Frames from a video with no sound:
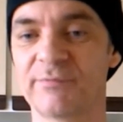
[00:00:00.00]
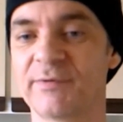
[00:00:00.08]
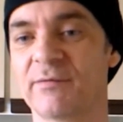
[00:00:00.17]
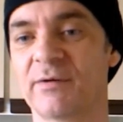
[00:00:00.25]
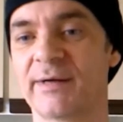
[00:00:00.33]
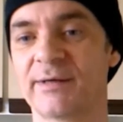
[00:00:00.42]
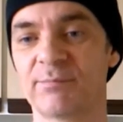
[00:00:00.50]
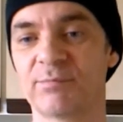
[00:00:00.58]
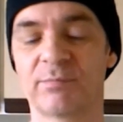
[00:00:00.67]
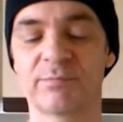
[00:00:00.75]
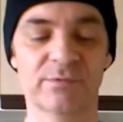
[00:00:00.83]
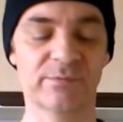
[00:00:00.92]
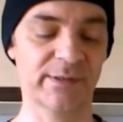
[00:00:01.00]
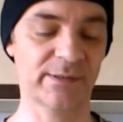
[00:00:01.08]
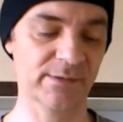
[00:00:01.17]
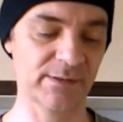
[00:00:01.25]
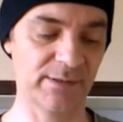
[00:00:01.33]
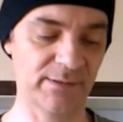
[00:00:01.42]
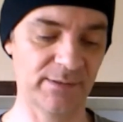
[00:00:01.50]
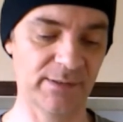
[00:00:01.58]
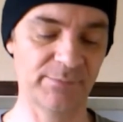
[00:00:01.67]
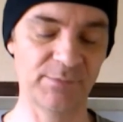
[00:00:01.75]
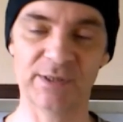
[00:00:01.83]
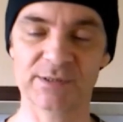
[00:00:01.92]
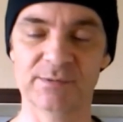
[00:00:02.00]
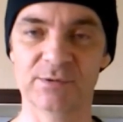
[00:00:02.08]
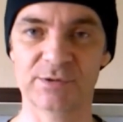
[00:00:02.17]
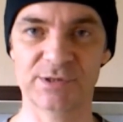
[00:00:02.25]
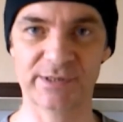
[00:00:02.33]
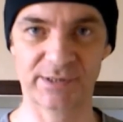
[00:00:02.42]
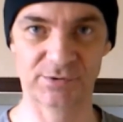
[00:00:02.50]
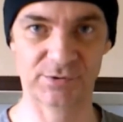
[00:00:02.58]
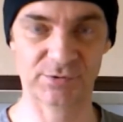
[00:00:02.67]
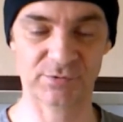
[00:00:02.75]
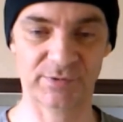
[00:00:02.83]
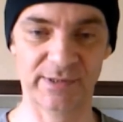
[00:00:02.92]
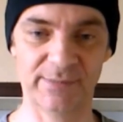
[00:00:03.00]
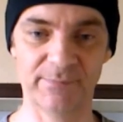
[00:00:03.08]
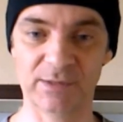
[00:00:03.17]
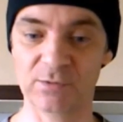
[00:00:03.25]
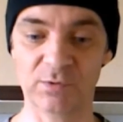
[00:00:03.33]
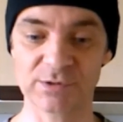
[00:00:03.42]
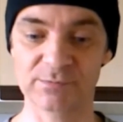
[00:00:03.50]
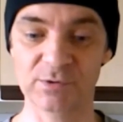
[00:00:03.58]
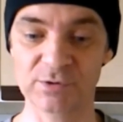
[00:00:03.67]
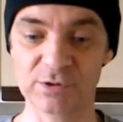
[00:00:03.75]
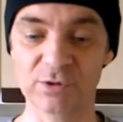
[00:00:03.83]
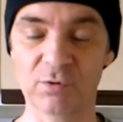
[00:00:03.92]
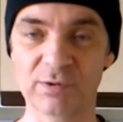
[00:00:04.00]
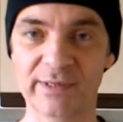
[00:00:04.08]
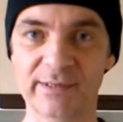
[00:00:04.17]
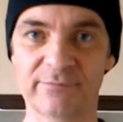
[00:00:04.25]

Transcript: I've never had any problems with it, and um, you get some nice textures on there, and quite some nice long